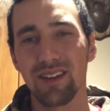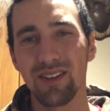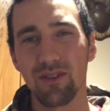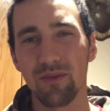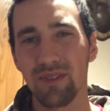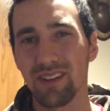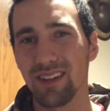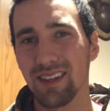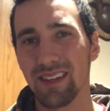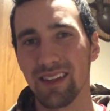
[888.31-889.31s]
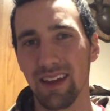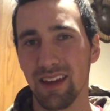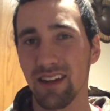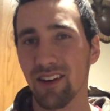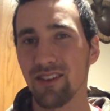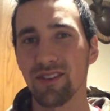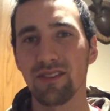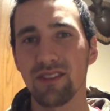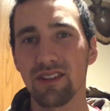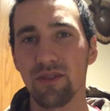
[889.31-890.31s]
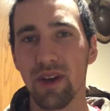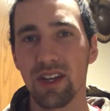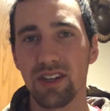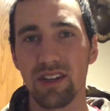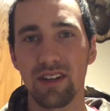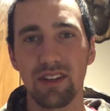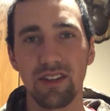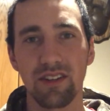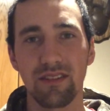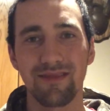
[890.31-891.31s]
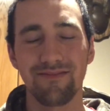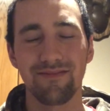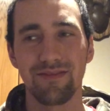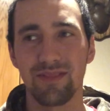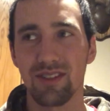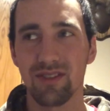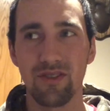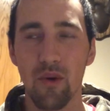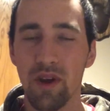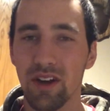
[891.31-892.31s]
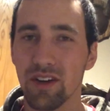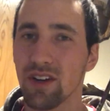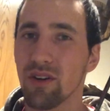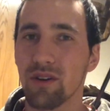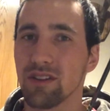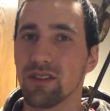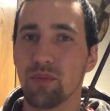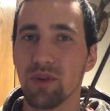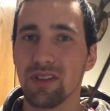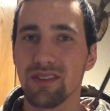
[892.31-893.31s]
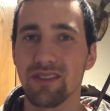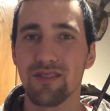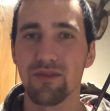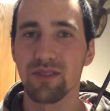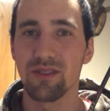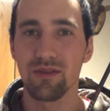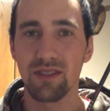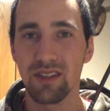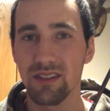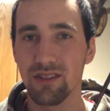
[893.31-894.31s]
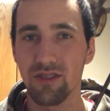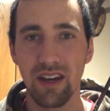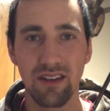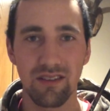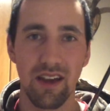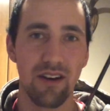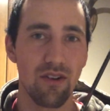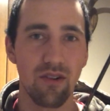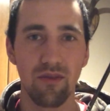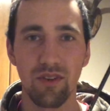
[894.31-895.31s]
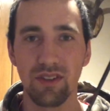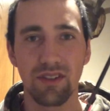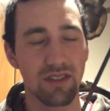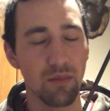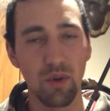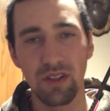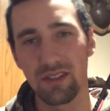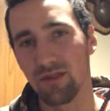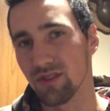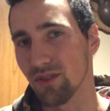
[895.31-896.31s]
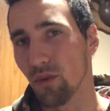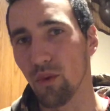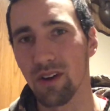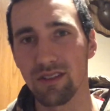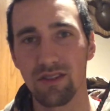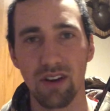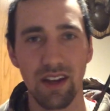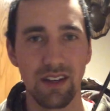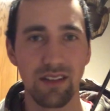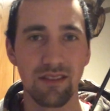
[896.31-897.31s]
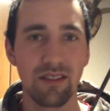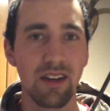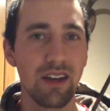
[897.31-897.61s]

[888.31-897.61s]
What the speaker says: You don't really need that. In a hunting situation, there's no way you're going to notice the .006 straightness arrow versus the .001 straightness.